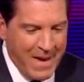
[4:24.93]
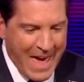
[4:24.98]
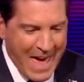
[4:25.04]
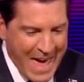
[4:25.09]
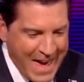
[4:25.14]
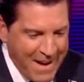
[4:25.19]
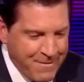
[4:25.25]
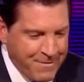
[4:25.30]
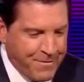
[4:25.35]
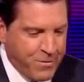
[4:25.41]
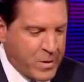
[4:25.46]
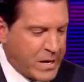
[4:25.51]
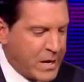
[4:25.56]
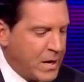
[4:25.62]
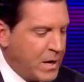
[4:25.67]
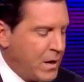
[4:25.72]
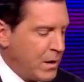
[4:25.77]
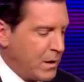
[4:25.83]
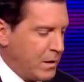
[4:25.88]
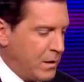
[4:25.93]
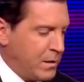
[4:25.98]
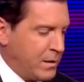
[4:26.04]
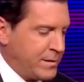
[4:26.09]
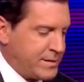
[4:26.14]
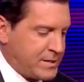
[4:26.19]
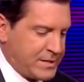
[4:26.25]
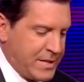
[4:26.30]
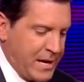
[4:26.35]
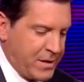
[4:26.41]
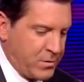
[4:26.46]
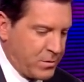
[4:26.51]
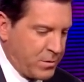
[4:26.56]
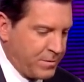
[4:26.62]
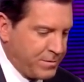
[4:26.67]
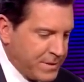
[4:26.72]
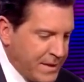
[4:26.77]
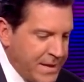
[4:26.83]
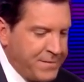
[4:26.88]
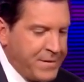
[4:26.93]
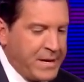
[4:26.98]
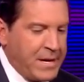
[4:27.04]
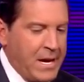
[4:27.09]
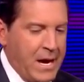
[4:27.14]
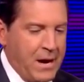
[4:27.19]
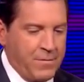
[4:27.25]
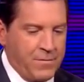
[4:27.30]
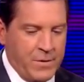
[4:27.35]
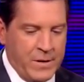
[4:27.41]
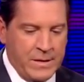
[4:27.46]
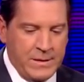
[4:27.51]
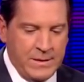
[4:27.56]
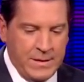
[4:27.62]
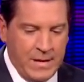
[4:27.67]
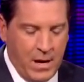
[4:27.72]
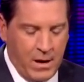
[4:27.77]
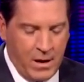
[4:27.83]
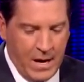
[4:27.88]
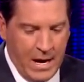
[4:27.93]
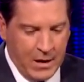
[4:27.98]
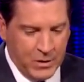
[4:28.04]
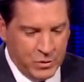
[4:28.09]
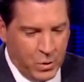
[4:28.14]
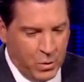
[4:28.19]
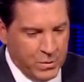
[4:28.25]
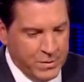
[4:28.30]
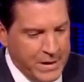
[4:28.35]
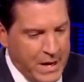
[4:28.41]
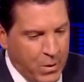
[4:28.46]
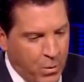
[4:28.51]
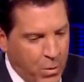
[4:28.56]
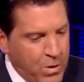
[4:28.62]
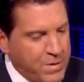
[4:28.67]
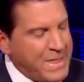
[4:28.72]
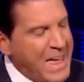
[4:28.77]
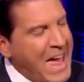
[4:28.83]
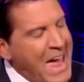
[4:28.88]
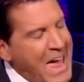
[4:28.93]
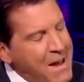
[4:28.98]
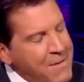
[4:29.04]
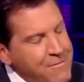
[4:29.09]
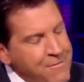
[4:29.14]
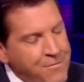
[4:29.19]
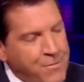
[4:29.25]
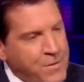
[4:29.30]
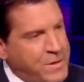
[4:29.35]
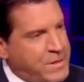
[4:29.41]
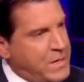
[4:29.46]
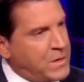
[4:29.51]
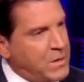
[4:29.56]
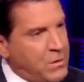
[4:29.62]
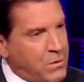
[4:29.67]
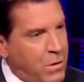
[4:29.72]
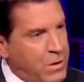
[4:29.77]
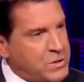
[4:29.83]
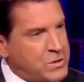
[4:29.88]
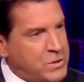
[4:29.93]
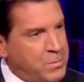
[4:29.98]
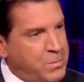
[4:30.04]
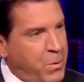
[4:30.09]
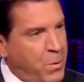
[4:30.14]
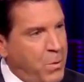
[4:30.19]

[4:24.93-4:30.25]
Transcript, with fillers: of every standard of living, every uh, household net worth, everything across